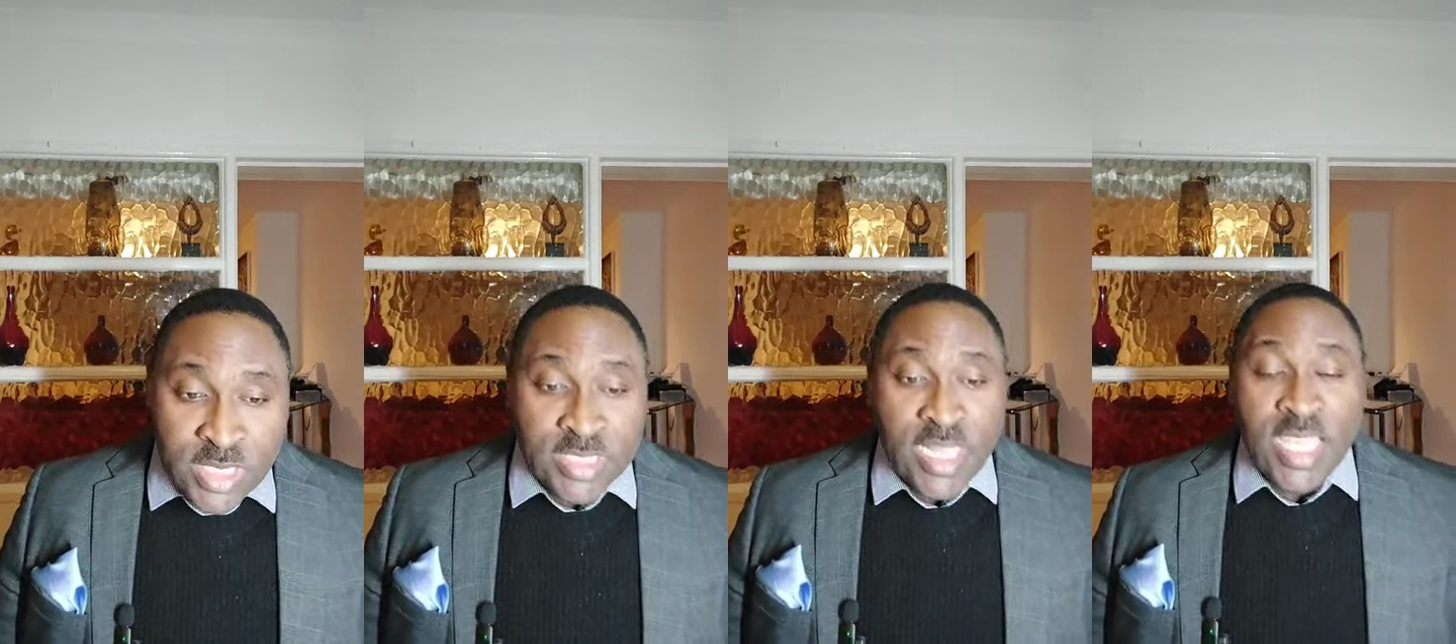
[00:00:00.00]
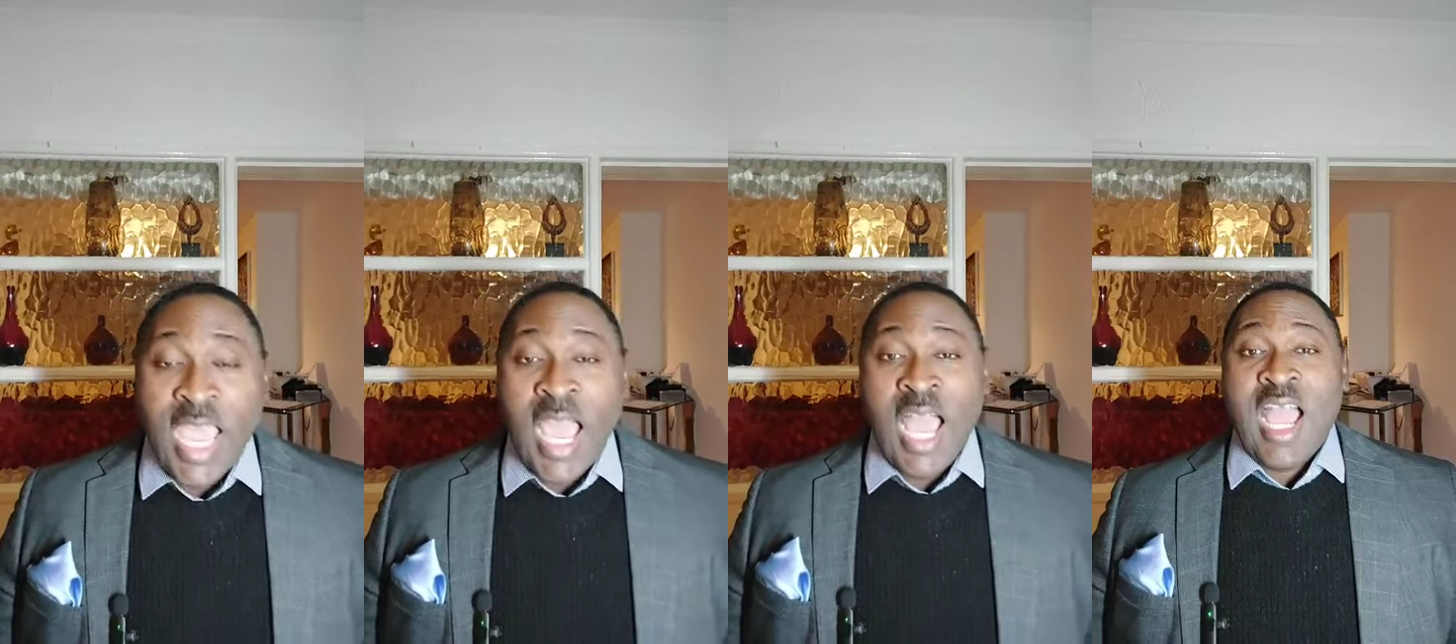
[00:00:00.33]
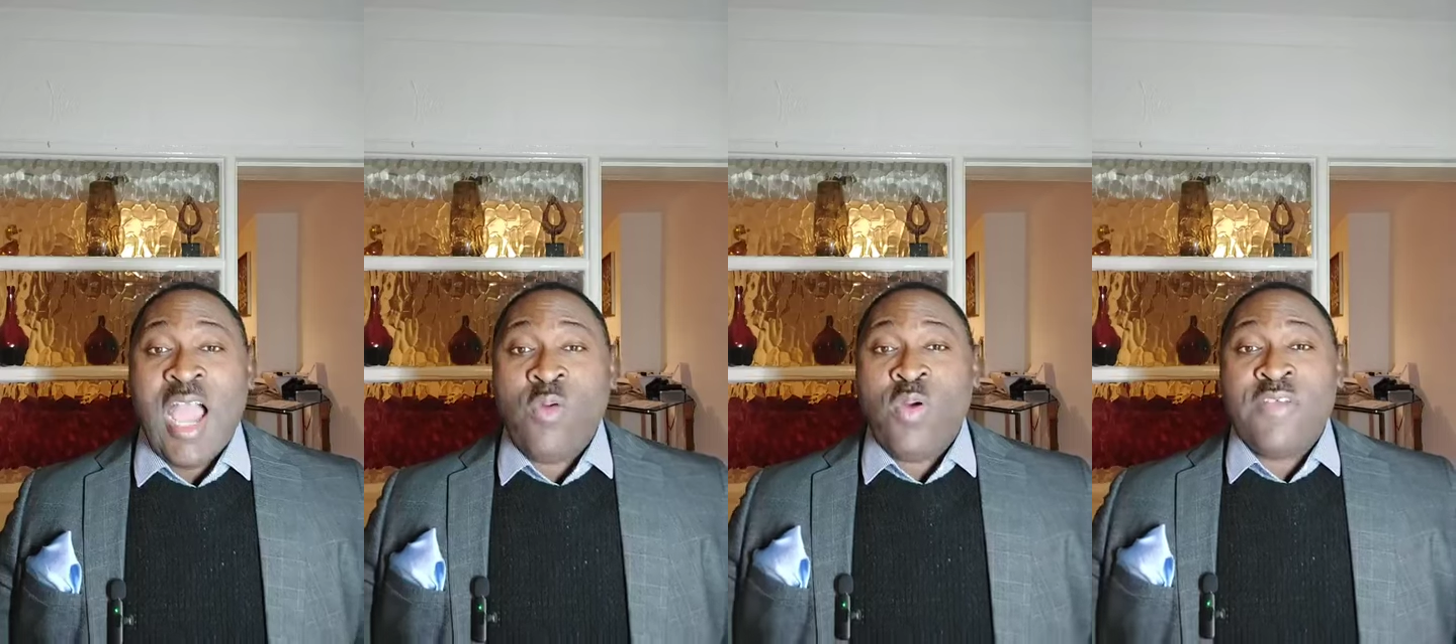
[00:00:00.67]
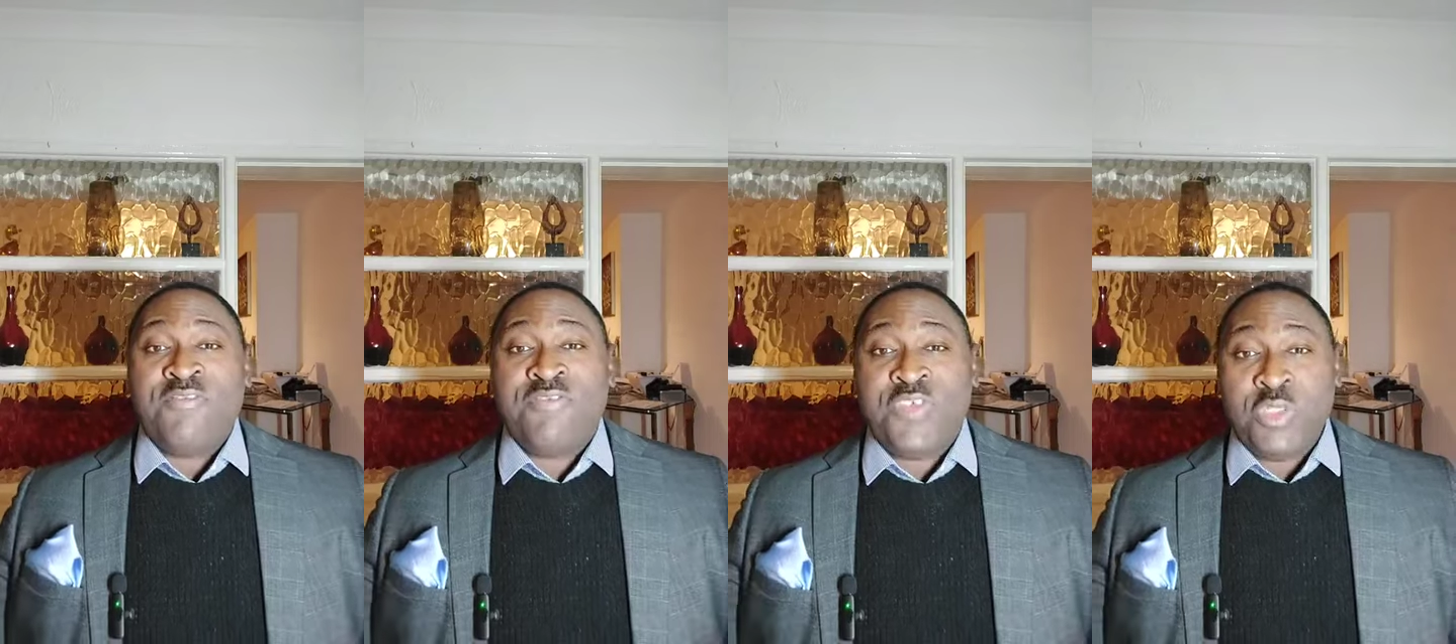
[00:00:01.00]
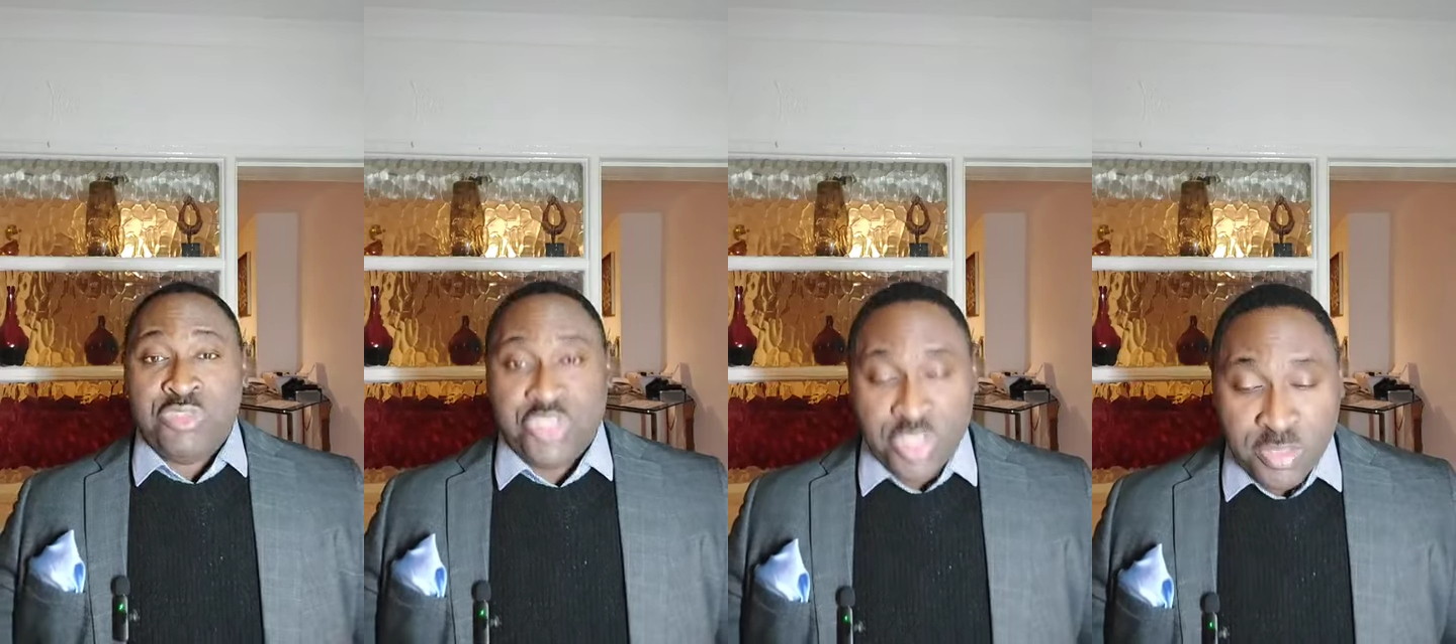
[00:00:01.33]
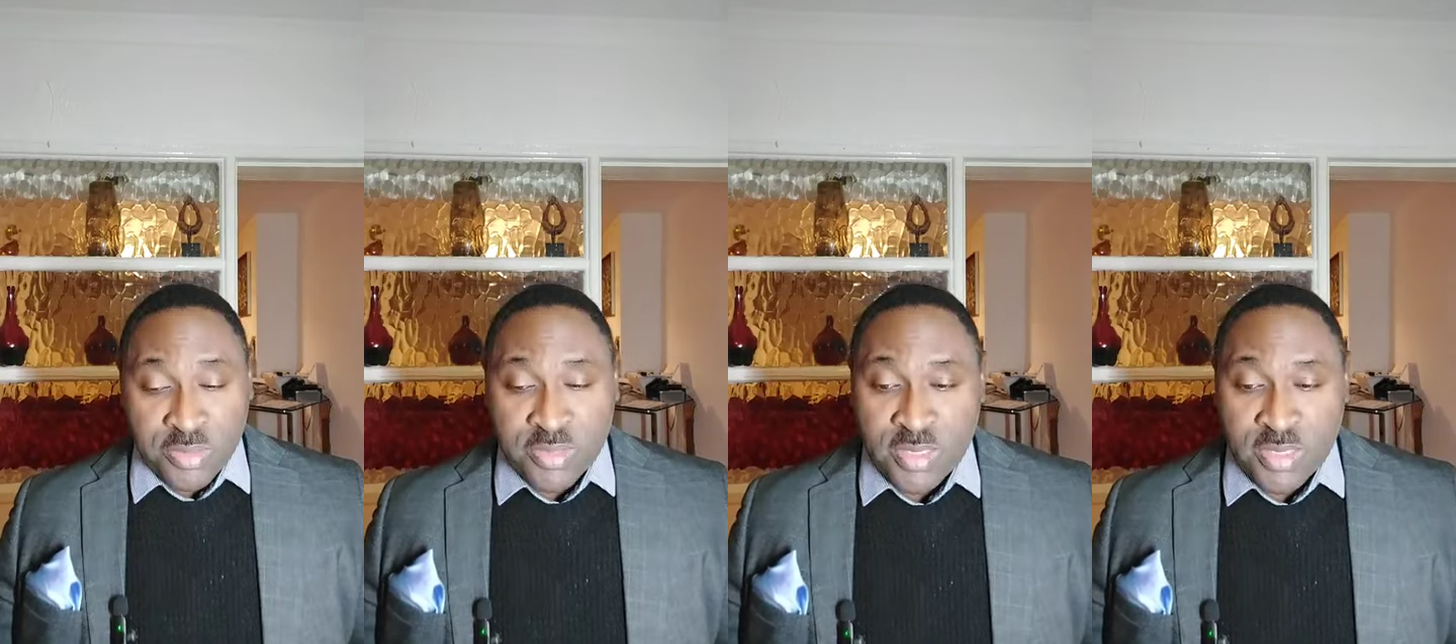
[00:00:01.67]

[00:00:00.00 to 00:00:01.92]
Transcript: They are our future.